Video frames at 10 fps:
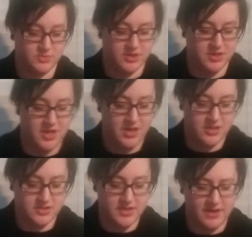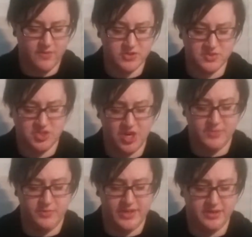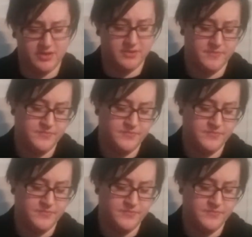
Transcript: one. So yeah, I've always wanted to try beauty blender.